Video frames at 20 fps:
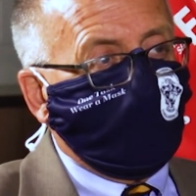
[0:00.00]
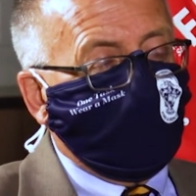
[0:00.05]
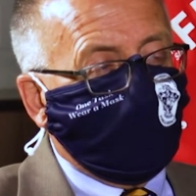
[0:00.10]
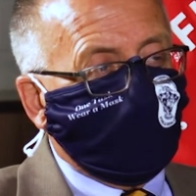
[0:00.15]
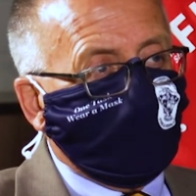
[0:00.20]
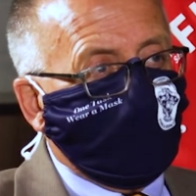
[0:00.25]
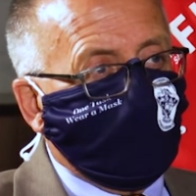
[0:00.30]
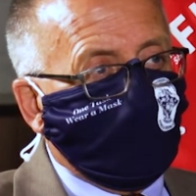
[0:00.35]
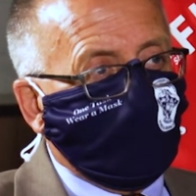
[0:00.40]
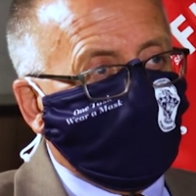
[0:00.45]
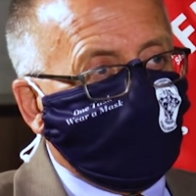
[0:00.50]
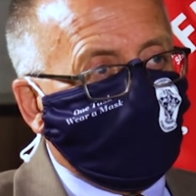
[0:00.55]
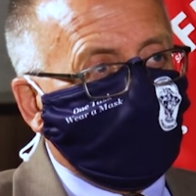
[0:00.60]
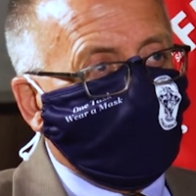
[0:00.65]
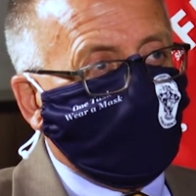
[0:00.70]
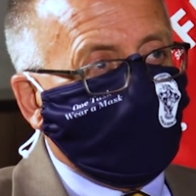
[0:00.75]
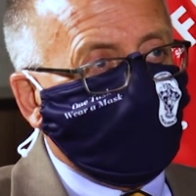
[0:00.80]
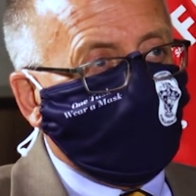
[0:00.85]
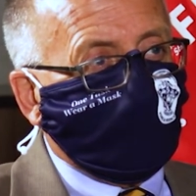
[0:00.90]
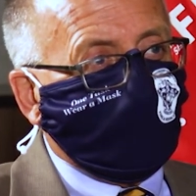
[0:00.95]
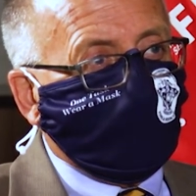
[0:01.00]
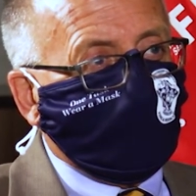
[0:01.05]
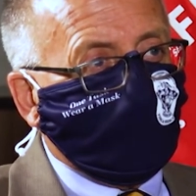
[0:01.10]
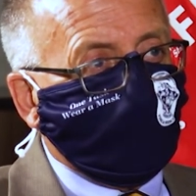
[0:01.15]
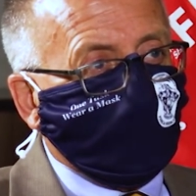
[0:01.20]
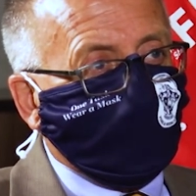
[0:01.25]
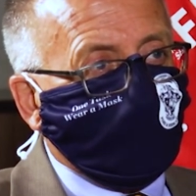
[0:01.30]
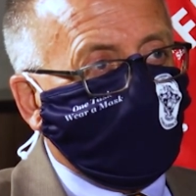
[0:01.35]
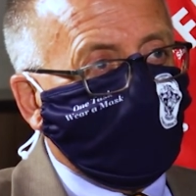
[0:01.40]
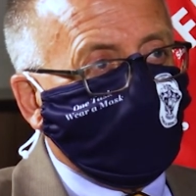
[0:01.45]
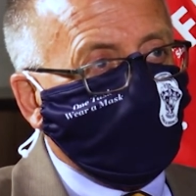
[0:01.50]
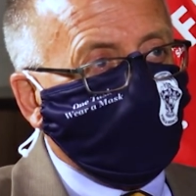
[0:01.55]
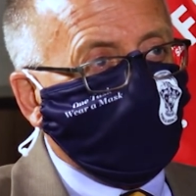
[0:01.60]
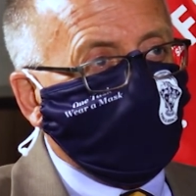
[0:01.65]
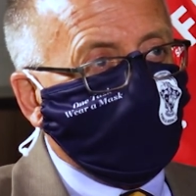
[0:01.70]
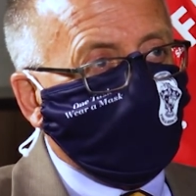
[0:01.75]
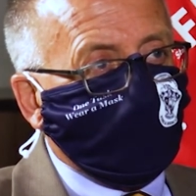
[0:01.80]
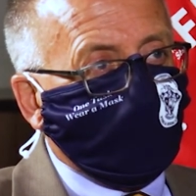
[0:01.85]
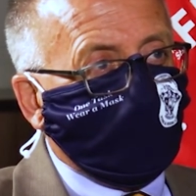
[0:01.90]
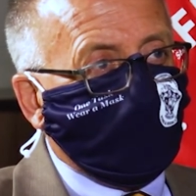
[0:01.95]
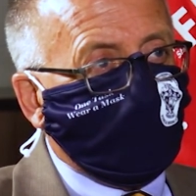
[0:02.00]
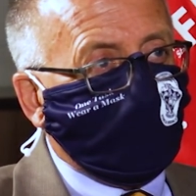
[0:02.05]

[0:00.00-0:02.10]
pandemic you know, changes and